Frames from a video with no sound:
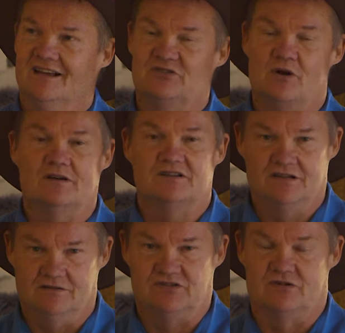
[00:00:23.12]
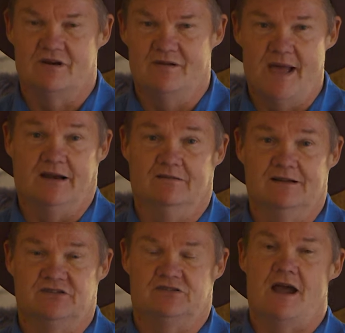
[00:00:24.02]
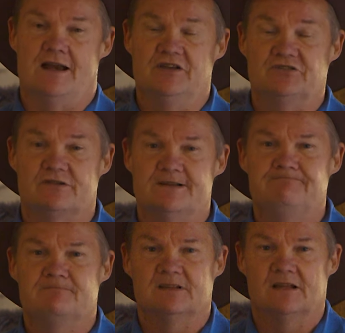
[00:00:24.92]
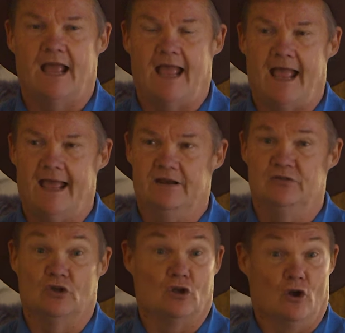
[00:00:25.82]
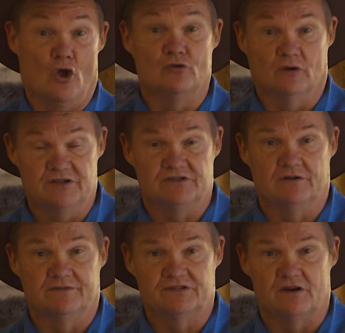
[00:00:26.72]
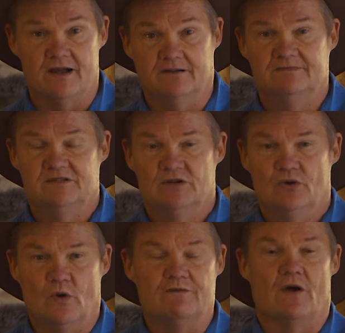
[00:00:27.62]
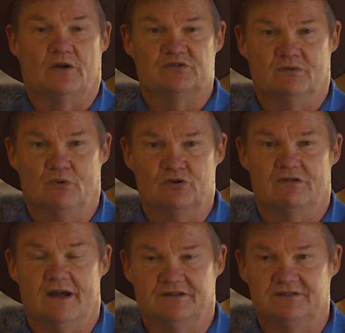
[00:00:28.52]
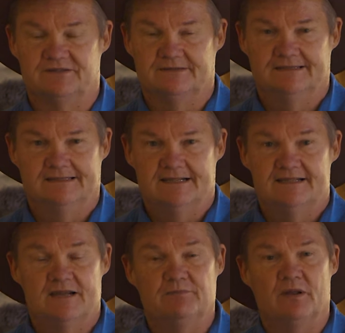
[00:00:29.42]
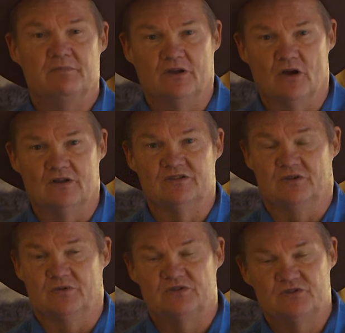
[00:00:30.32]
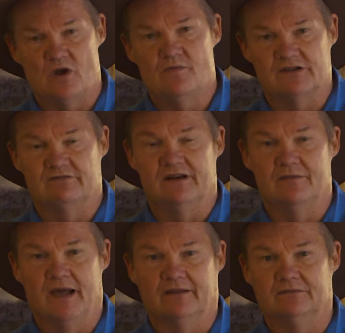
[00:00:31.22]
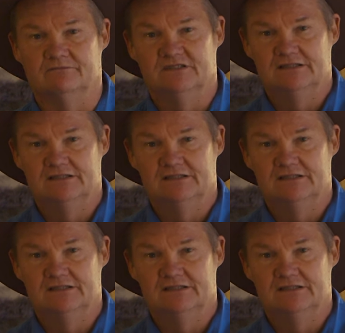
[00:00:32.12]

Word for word: In trying to sell the story about Australian history and the colonial history of Australia, we focused on bushrangers, simply because there was so much written about them.